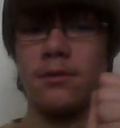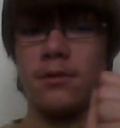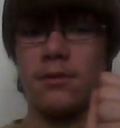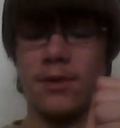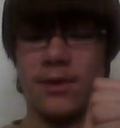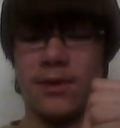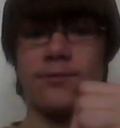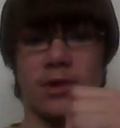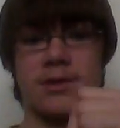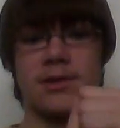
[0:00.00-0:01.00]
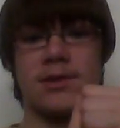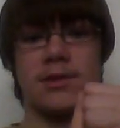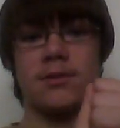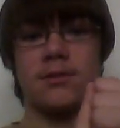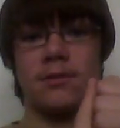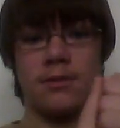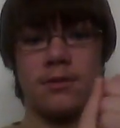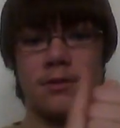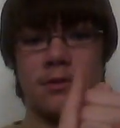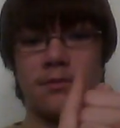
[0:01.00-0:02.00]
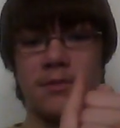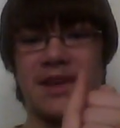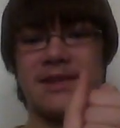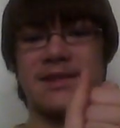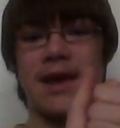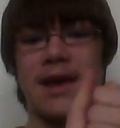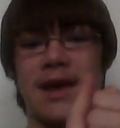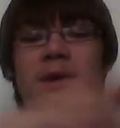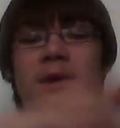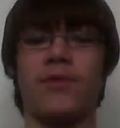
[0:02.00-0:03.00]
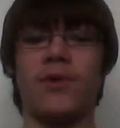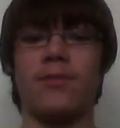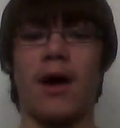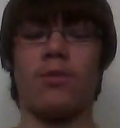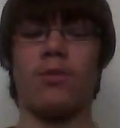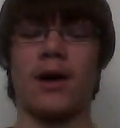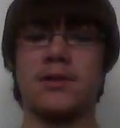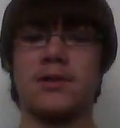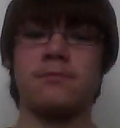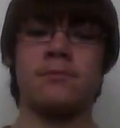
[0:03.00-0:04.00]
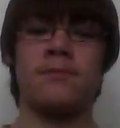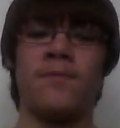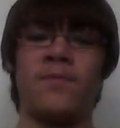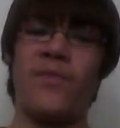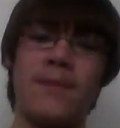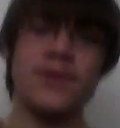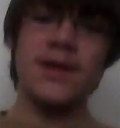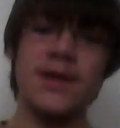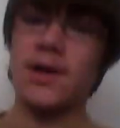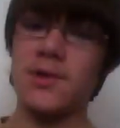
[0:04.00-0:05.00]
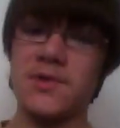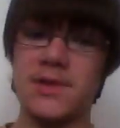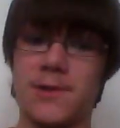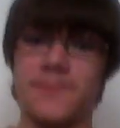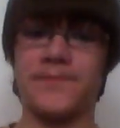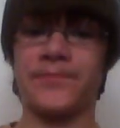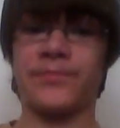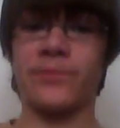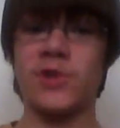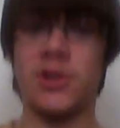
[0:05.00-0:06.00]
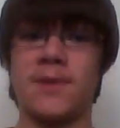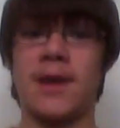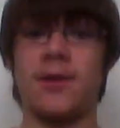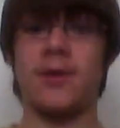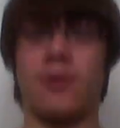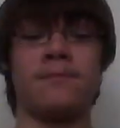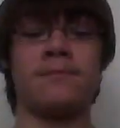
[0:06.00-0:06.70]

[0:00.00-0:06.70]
with loved ones because they will be there for you no matter what. Family is always there. Trust me on it.